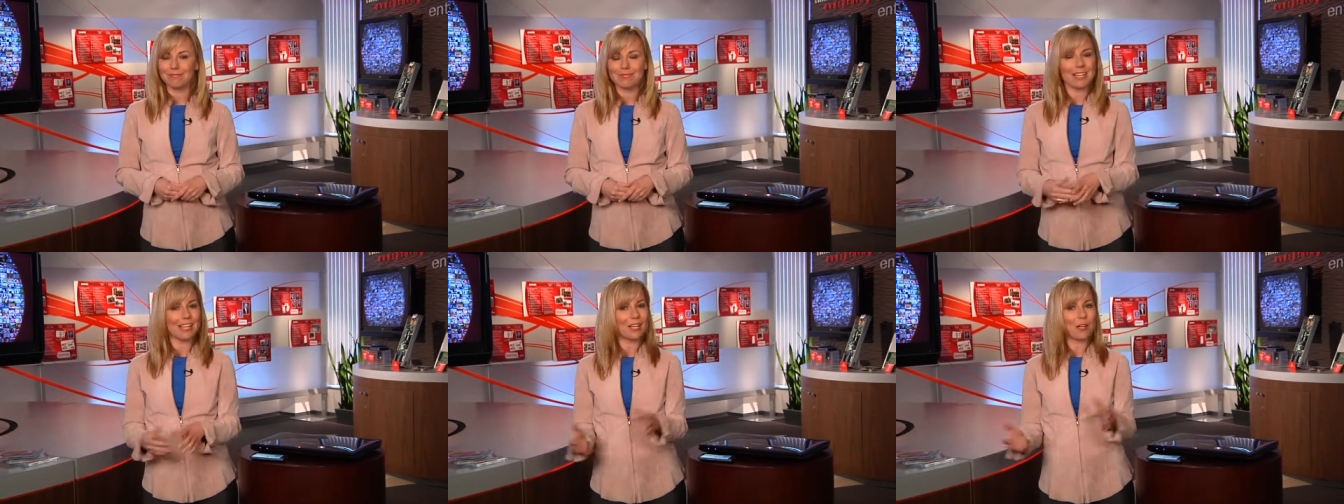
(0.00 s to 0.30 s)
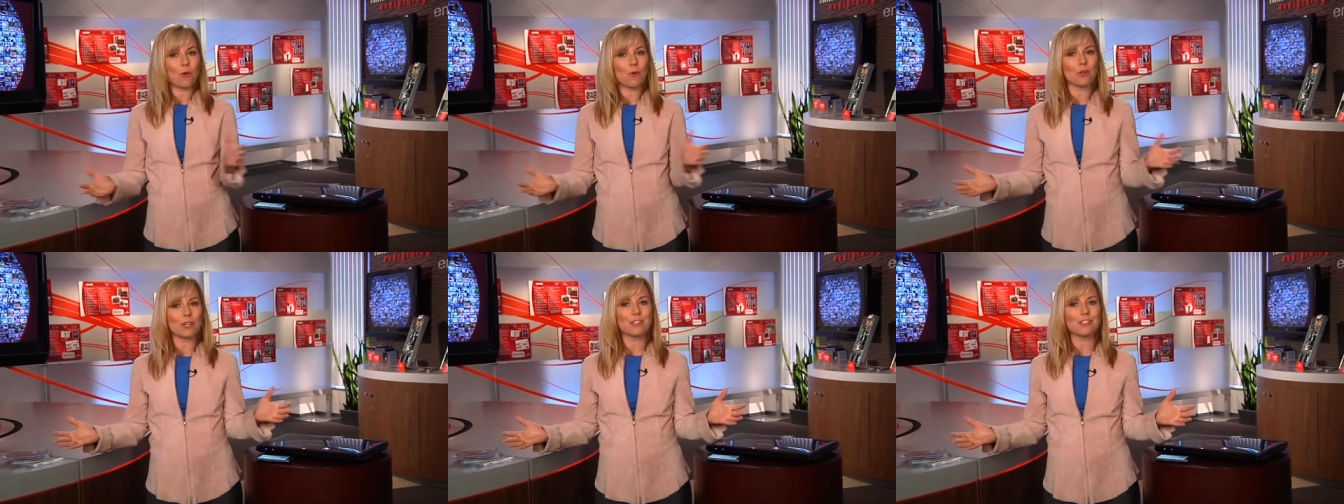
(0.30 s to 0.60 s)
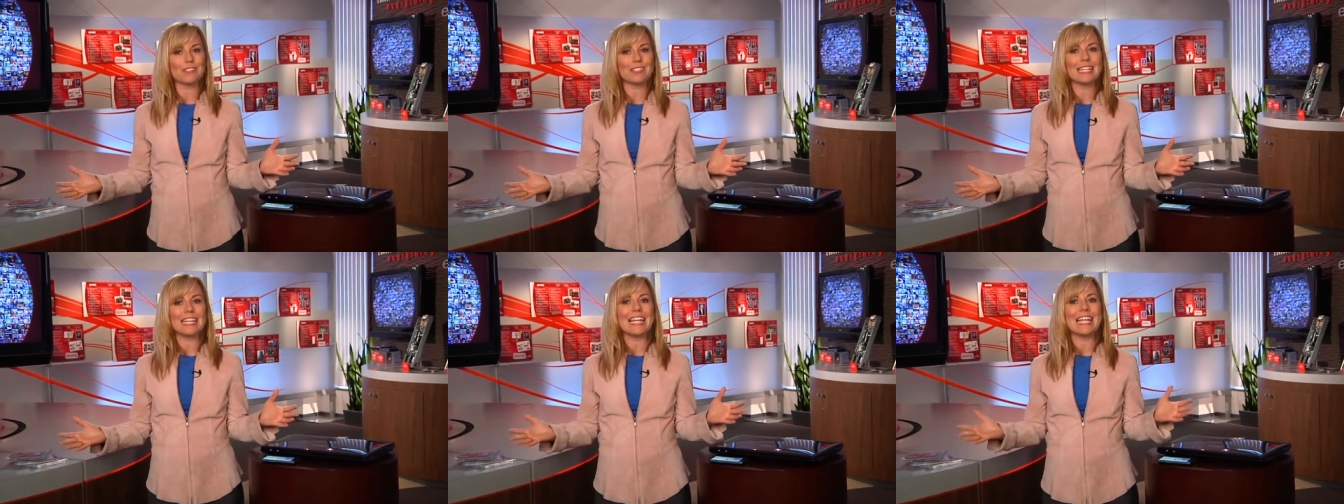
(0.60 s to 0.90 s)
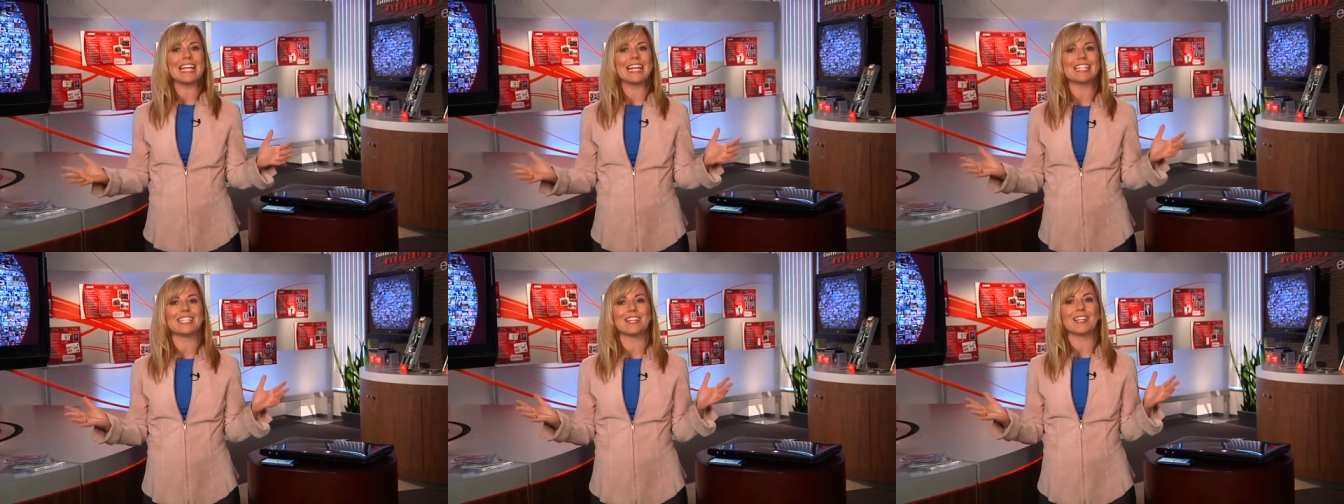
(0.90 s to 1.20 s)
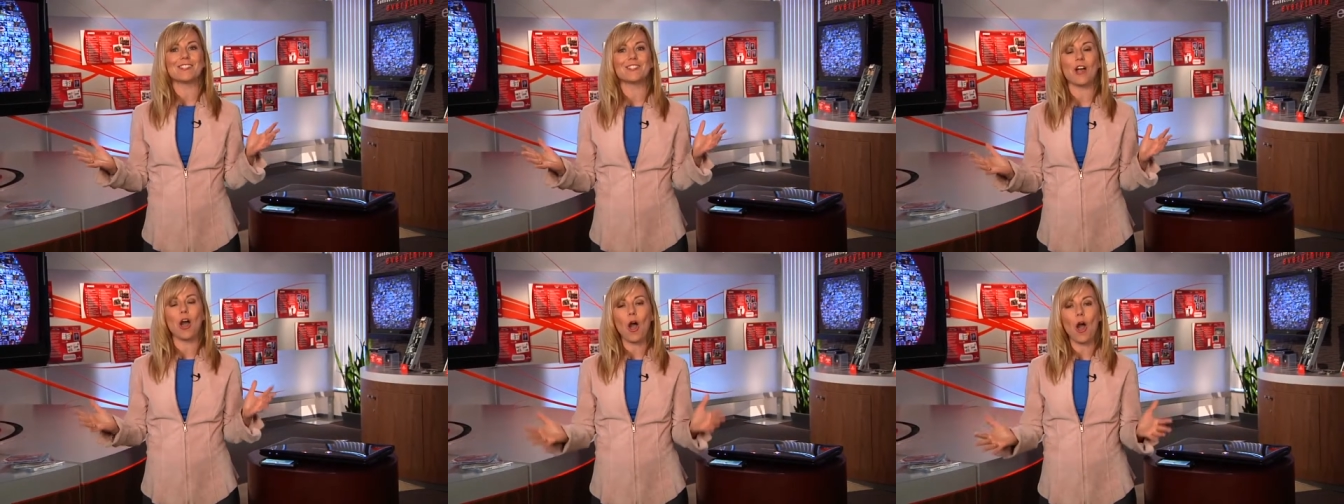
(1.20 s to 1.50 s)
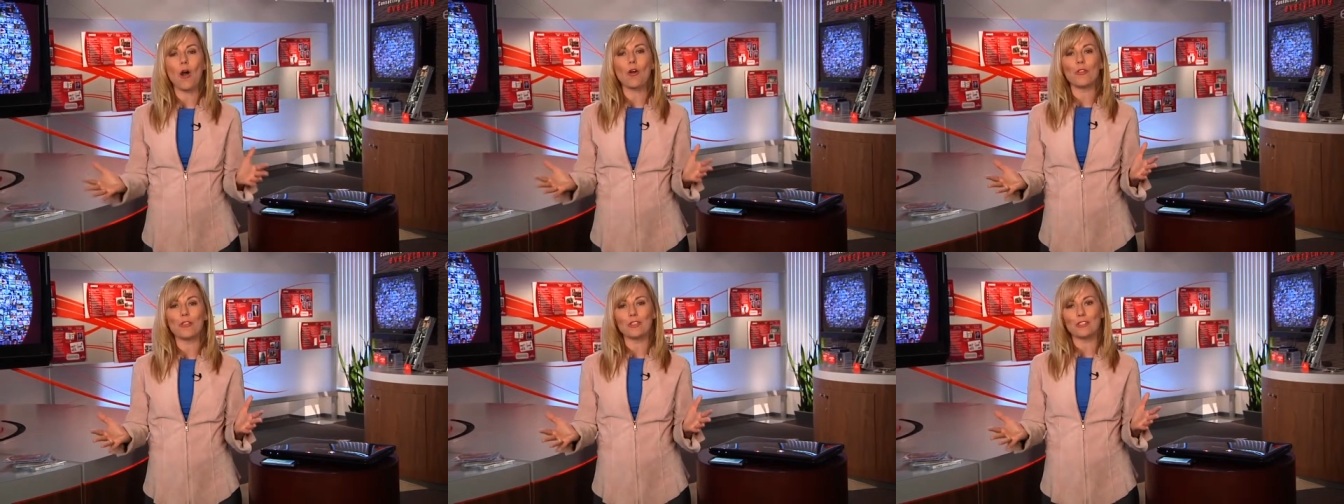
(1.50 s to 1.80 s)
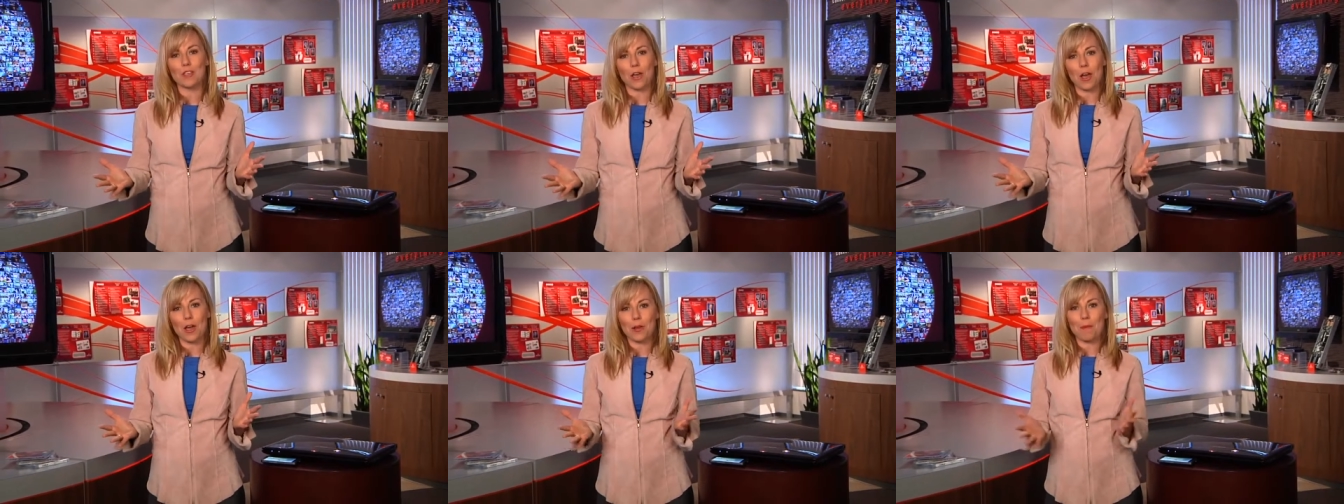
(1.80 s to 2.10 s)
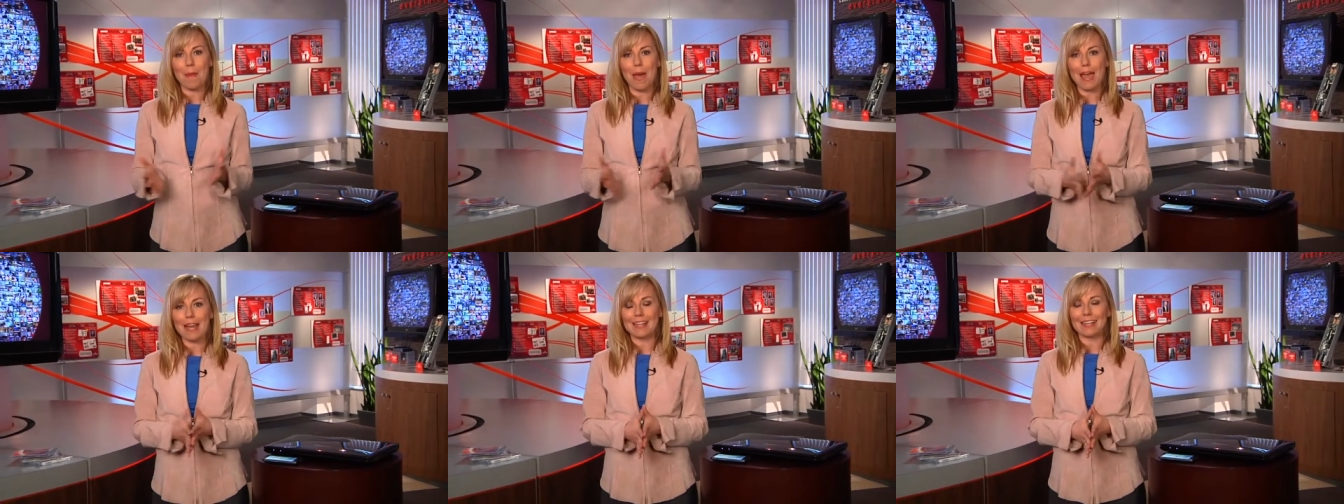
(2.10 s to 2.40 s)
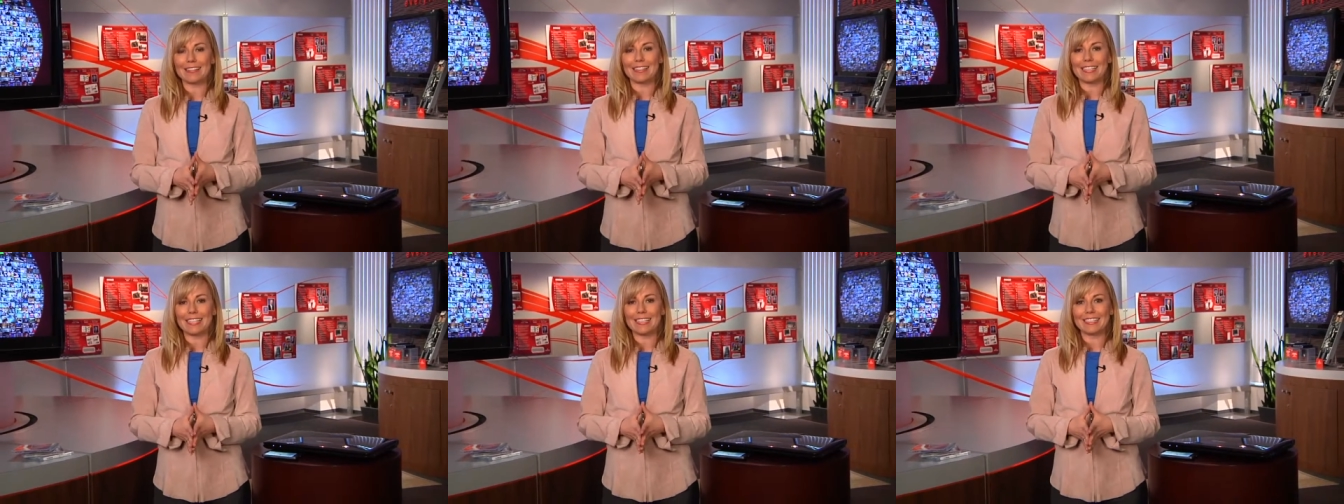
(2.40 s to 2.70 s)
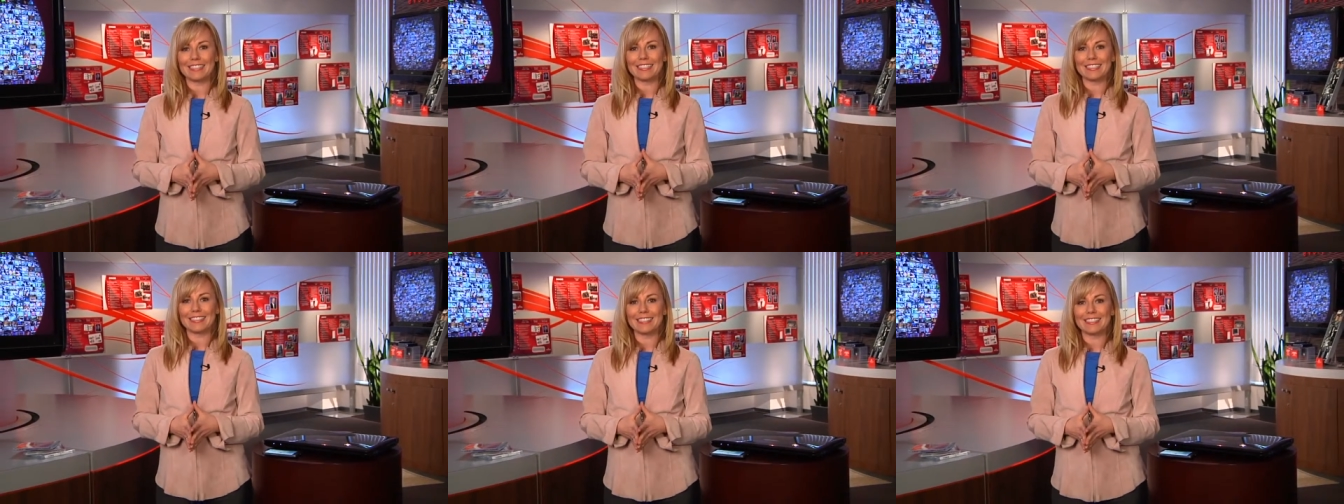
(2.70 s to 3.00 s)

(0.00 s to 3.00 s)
And of course, it does all this automatically.